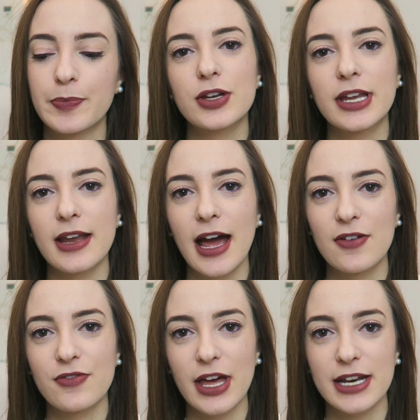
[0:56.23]
You can
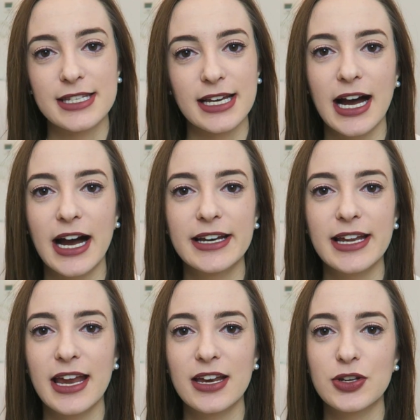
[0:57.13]
have that as a guide
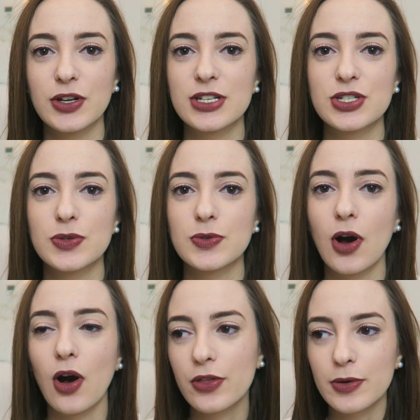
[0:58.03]
and you can do
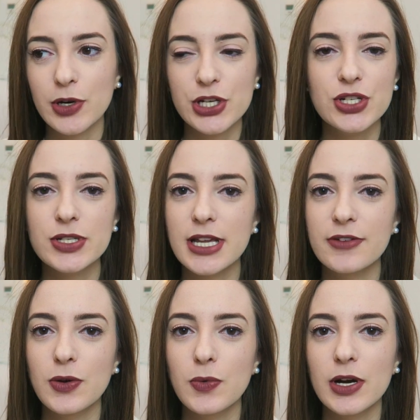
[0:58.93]
other modules
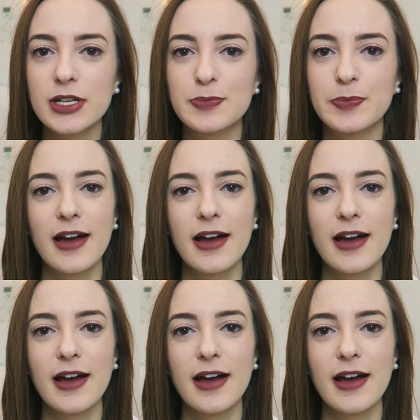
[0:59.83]
if you want.